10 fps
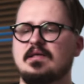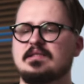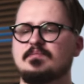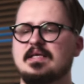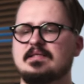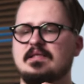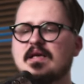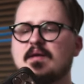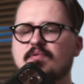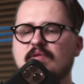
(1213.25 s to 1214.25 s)
it's messing
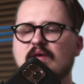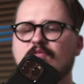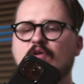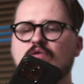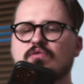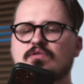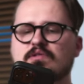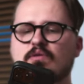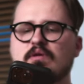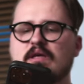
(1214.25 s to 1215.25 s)
up the focus,
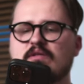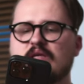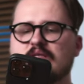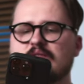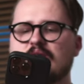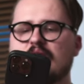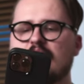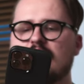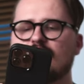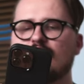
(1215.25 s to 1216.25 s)
so you can just
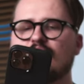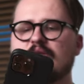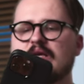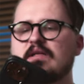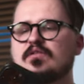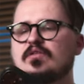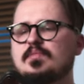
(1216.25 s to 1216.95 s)
move it a little